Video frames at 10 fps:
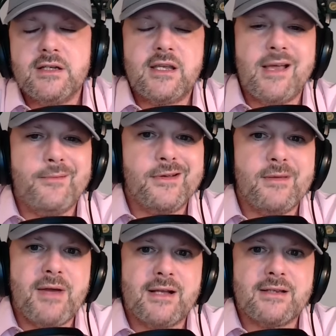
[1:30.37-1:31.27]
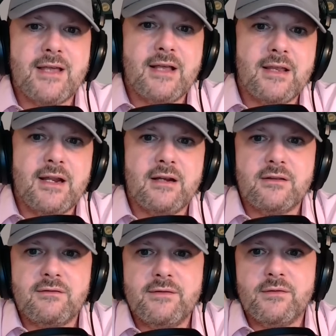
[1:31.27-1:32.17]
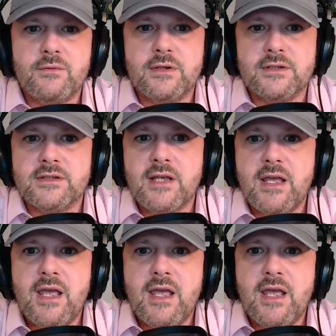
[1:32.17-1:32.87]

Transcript: Again, we'll get back to that later, three for ones.